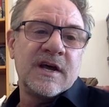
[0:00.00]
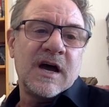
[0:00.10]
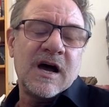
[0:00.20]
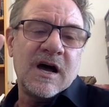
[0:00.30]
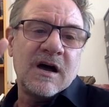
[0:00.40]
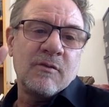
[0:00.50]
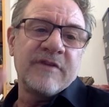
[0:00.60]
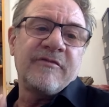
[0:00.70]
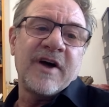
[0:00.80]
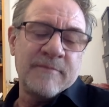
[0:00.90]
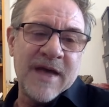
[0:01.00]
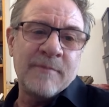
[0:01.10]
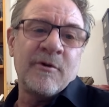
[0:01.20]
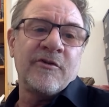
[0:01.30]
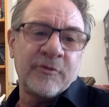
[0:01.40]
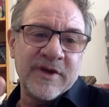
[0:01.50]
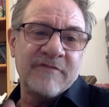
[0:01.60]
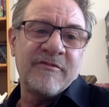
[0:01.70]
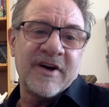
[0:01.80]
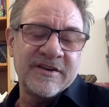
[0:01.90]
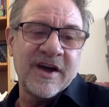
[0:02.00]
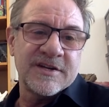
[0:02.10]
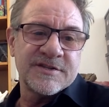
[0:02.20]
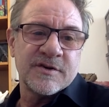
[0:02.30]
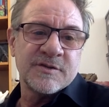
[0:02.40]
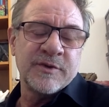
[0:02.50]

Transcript: uh, we find mammals, we find dinosaurs.